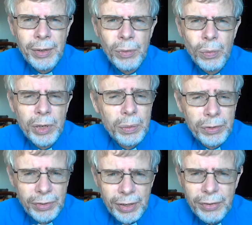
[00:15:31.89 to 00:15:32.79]
we will
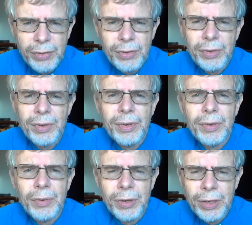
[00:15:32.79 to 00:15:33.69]
just
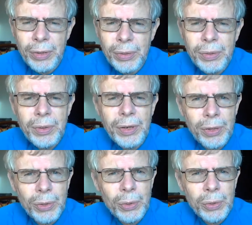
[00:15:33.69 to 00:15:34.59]
grow
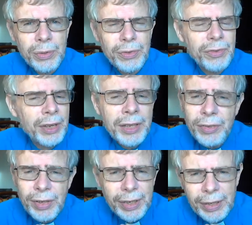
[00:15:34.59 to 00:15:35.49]
old
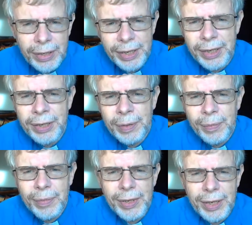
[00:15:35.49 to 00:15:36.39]
genteelly,
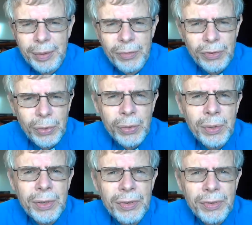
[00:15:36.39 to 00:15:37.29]
I'm sure,
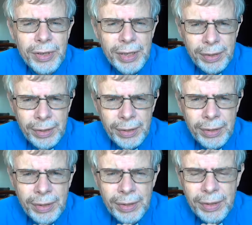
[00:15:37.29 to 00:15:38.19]
together
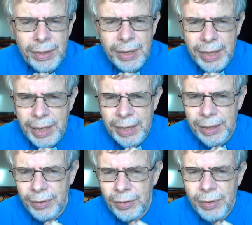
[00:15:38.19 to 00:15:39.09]

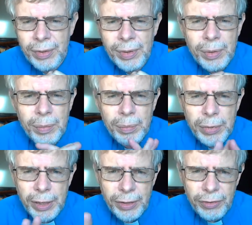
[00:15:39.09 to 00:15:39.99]
and
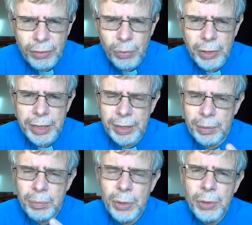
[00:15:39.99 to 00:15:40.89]
pass away, and
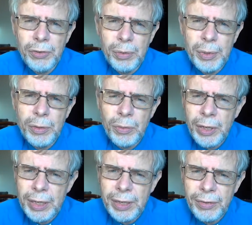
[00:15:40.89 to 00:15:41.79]
possibly
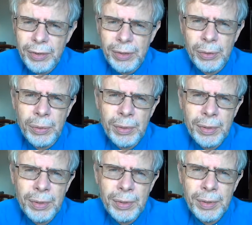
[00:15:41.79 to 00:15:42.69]
rightly so,
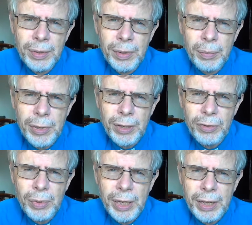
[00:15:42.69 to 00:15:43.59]

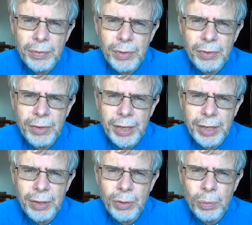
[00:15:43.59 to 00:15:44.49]
because we haven't
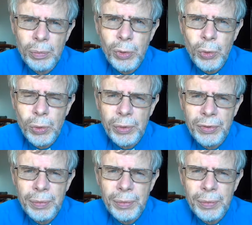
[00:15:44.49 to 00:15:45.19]
taken on board